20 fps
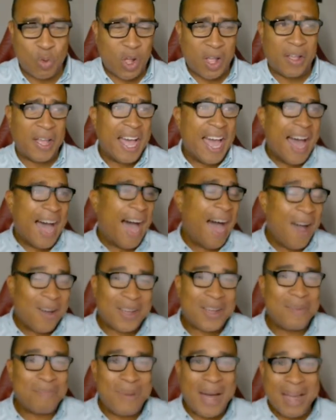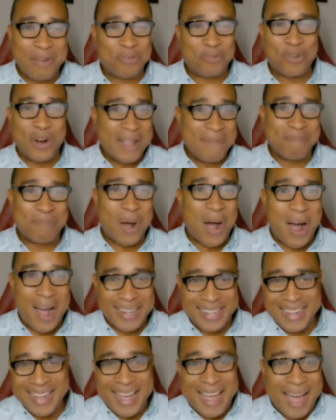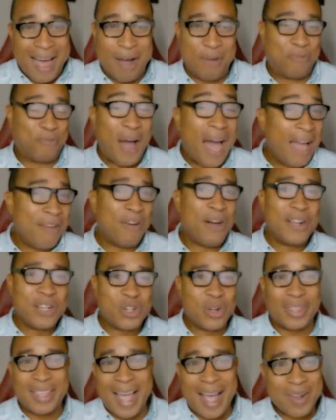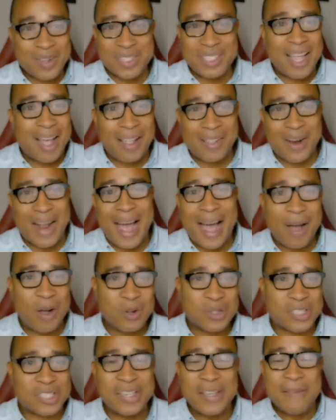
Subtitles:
well, how come my friend bought a $500,000 house